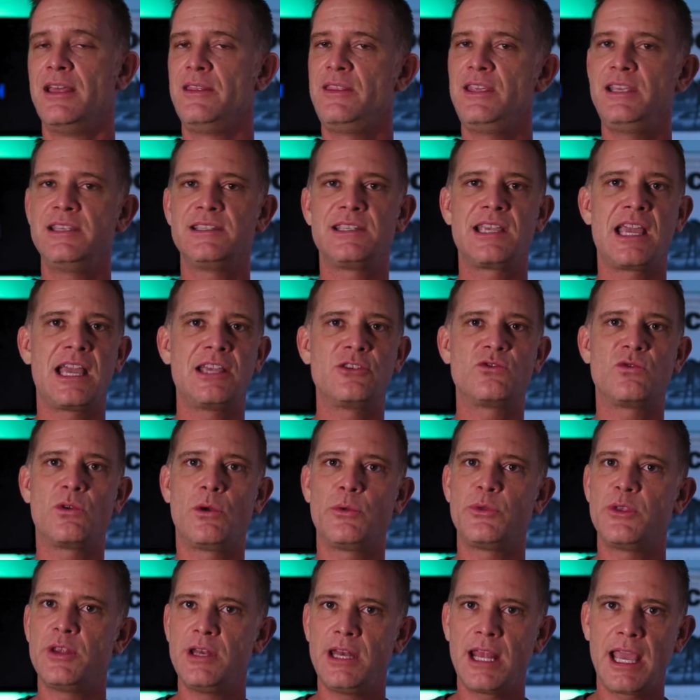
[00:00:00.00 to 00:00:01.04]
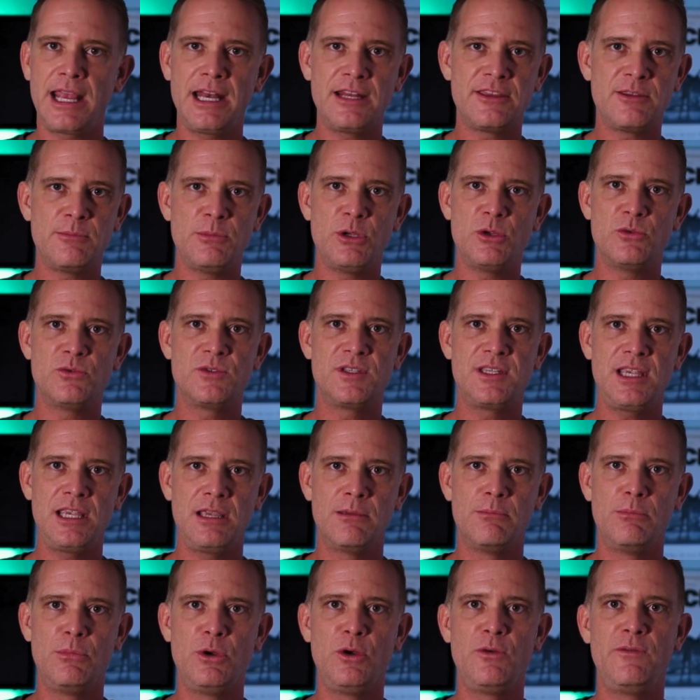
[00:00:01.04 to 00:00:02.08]
These guys wrote the Night at the
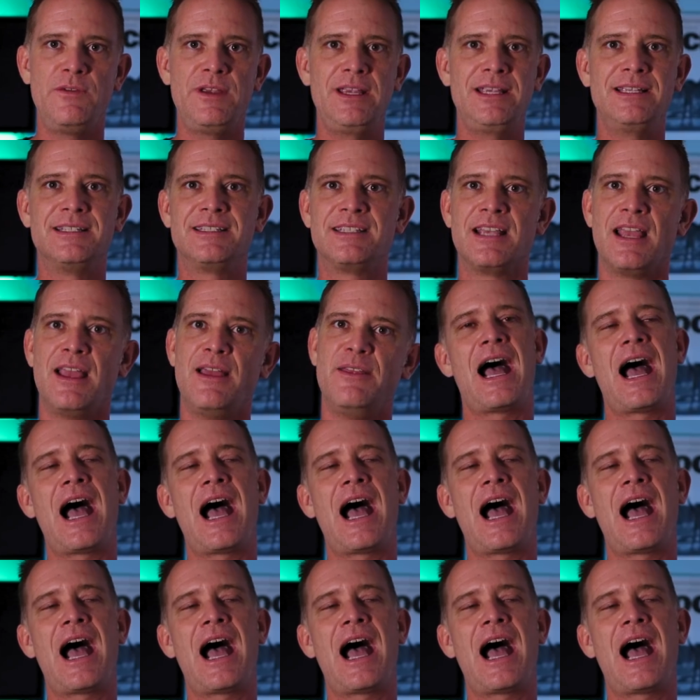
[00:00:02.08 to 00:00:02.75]
Museum movies.